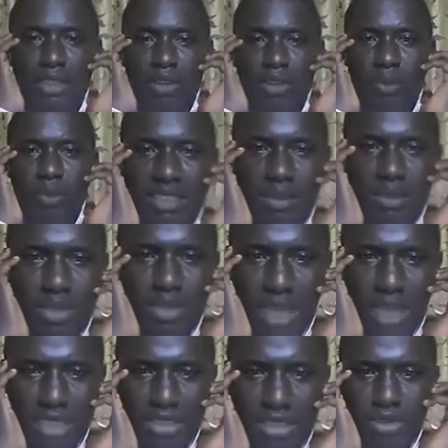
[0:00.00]
accessible tax
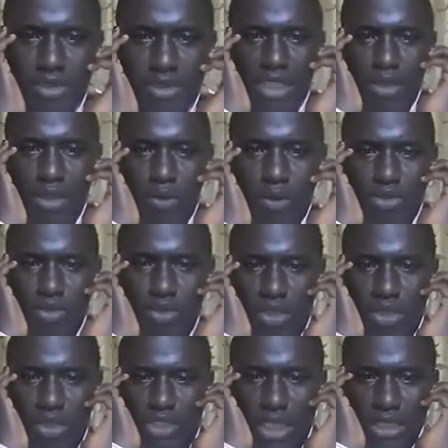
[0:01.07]
to get your what? To get your
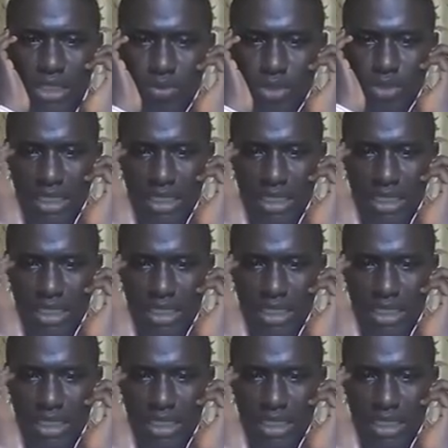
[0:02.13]
chargeable tax.